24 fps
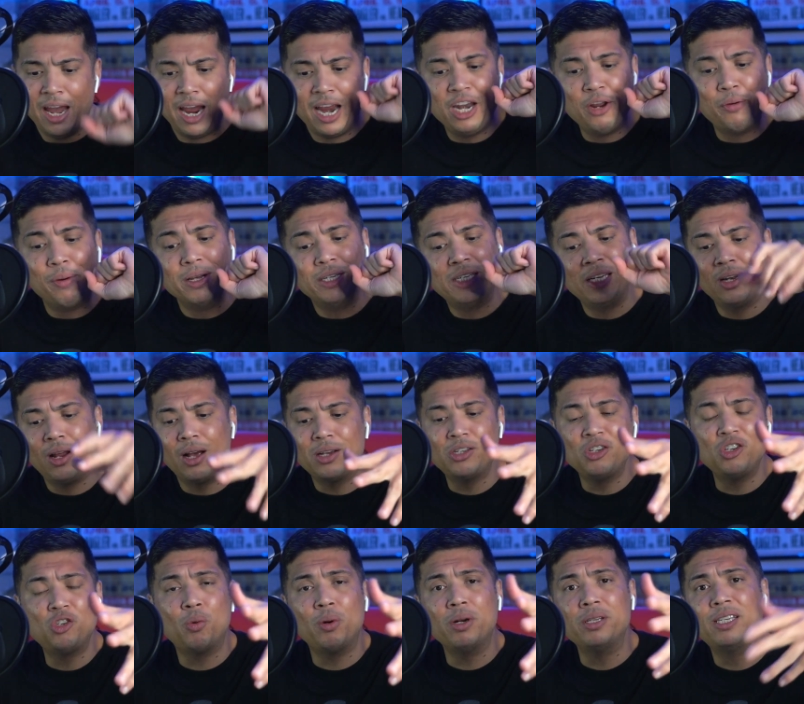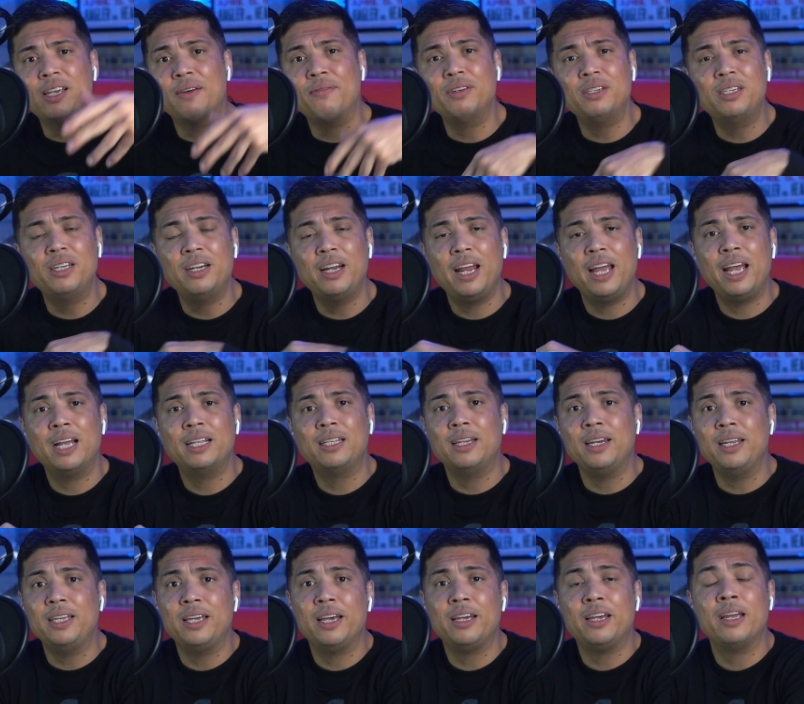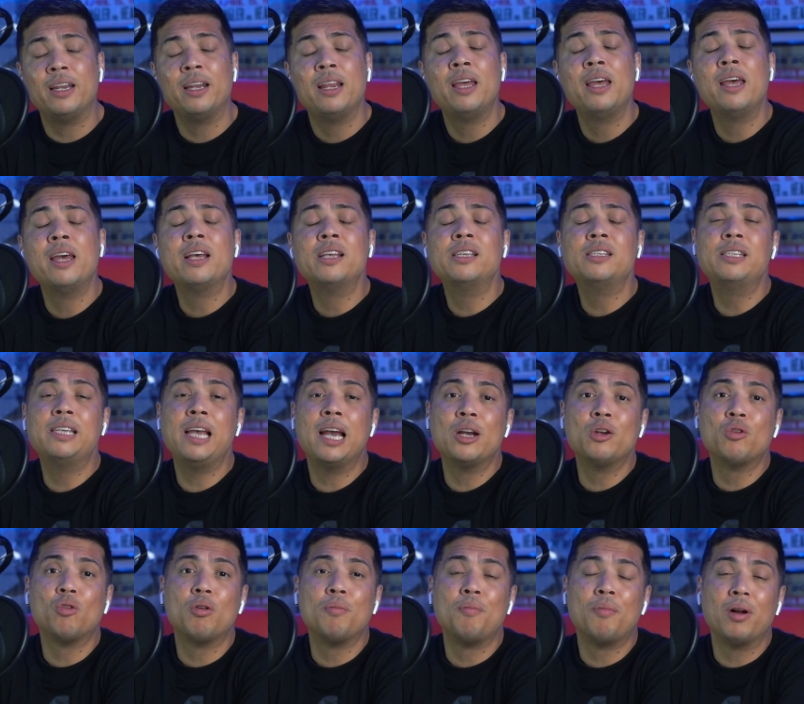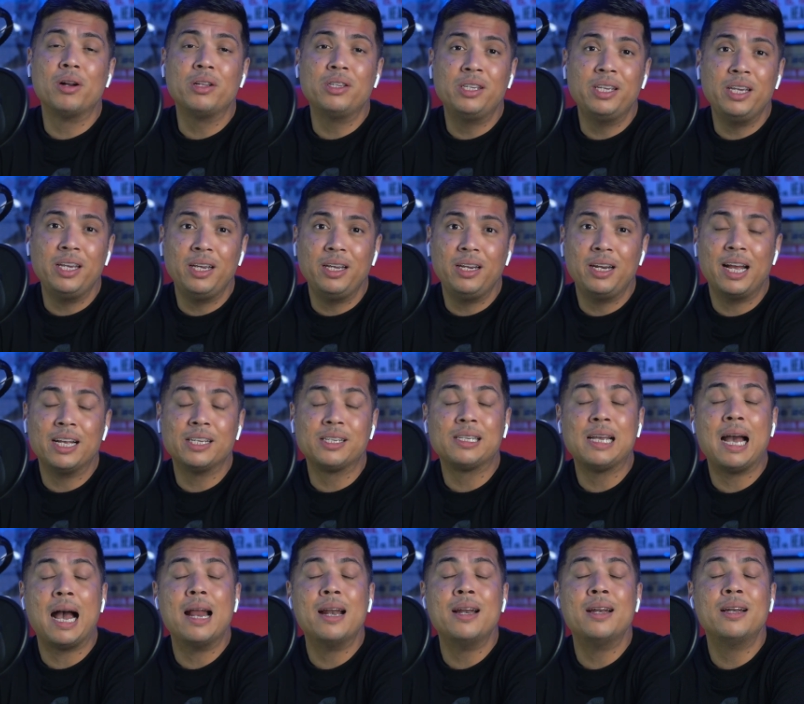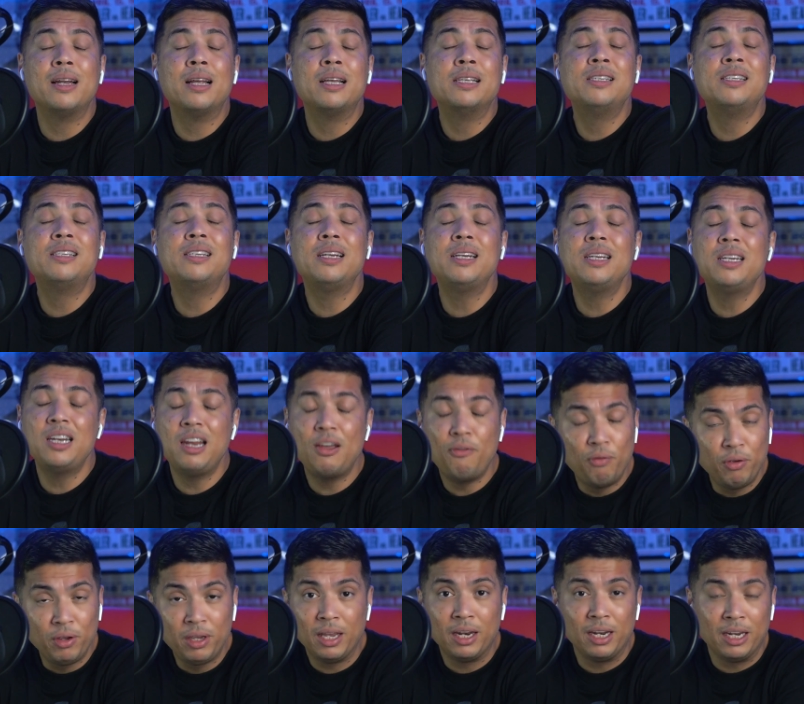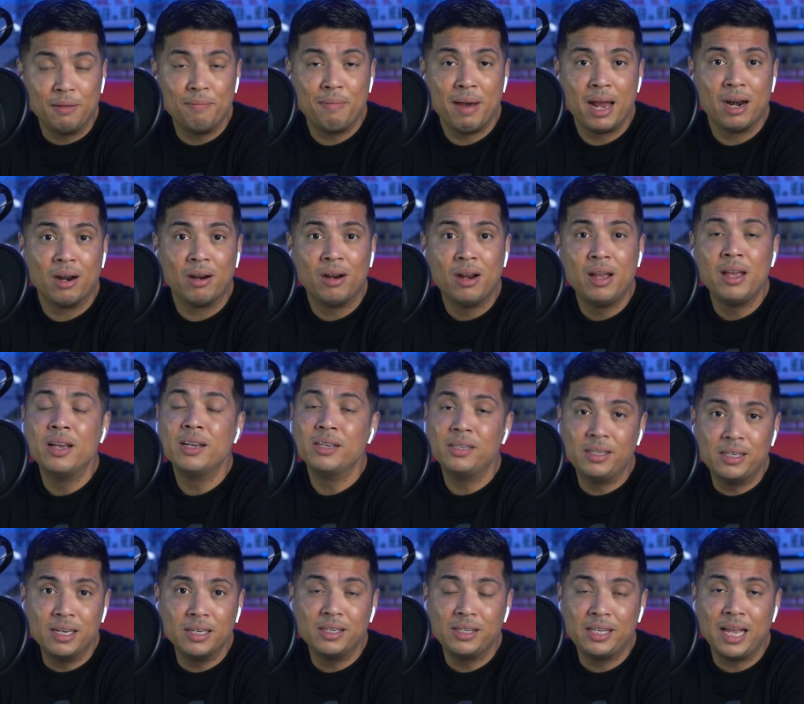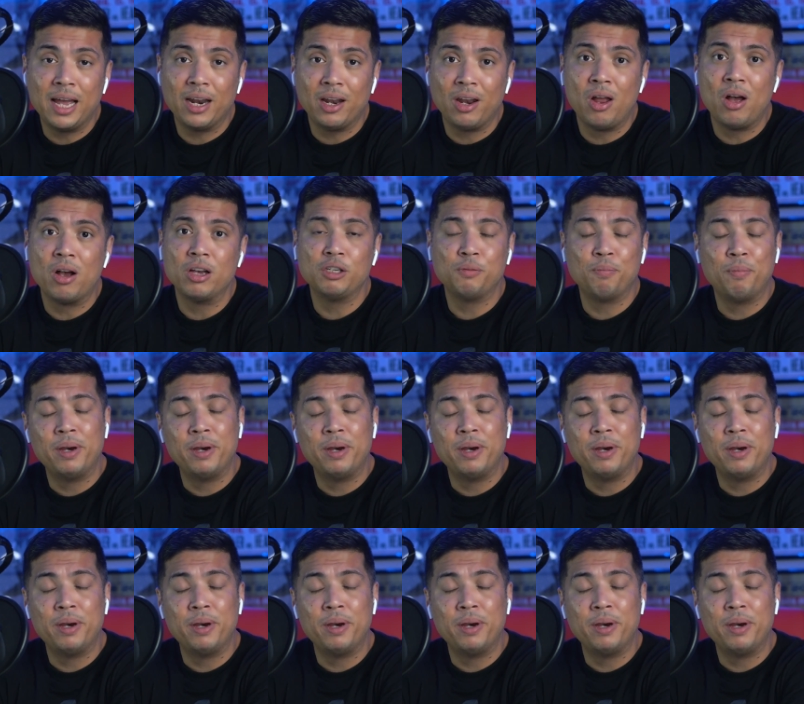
Anyways, he lost in 2017 to Anthony Yigit. Sandor Martin has gotten significantly better since that loss.